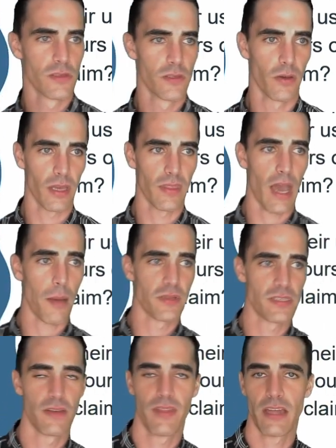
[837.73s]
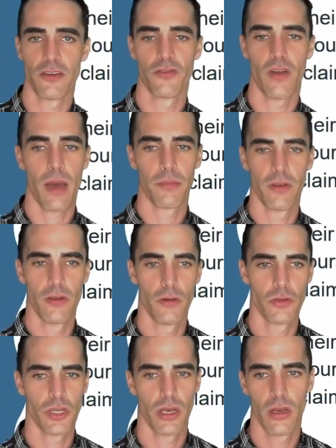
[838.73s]
So again, the opposite of that dropped
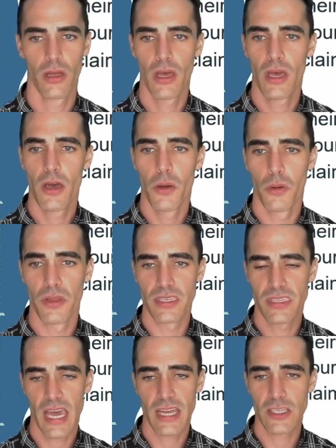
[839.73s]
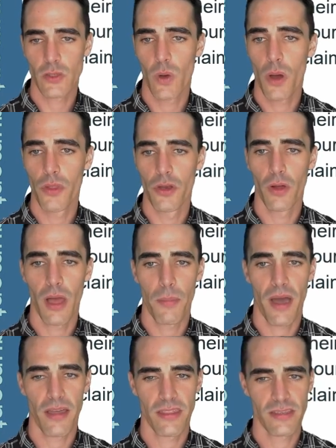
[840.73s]
notion. Well, the status quo, the null
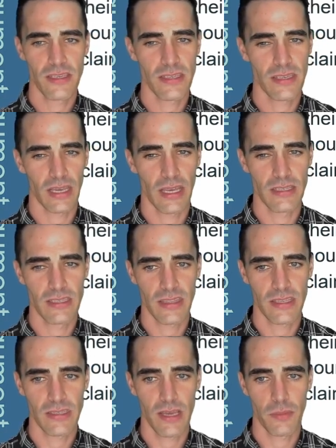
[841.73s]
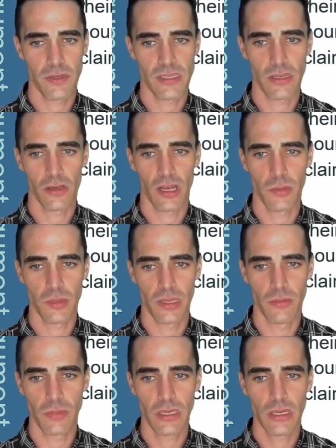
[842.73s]
hypothesis, again, set this up. It's either going to be the
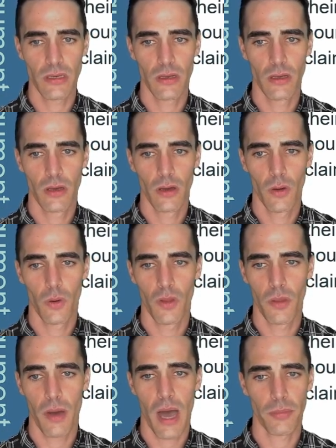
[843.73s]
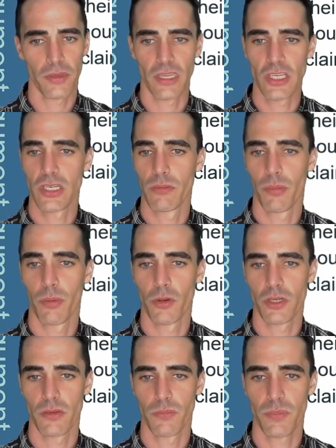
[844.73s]
mean or the population proportion